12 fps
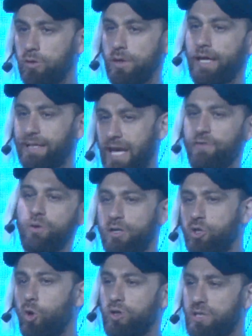like everyone
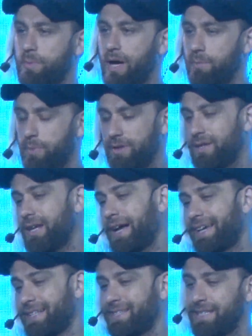talks about, but I
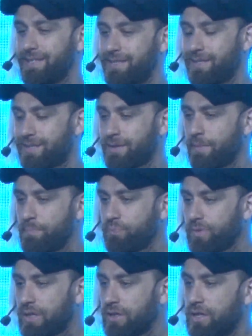guess is
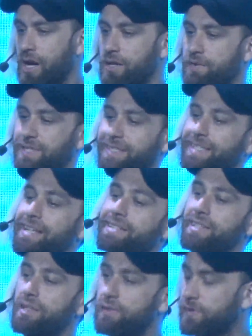kind of
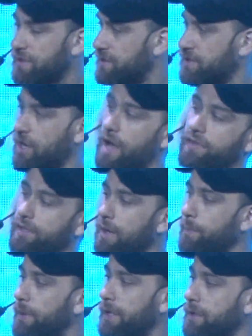sensitive inside the
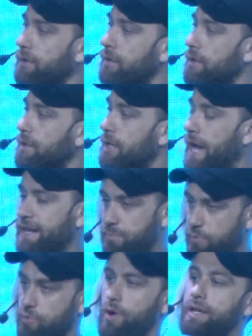company, and
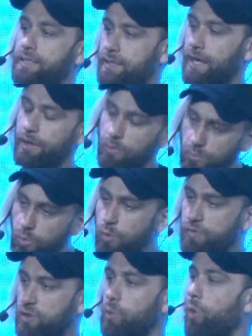embrace that,
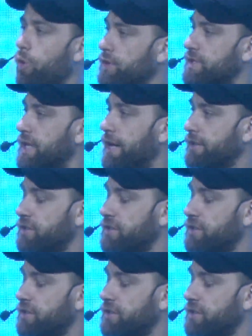move towards that.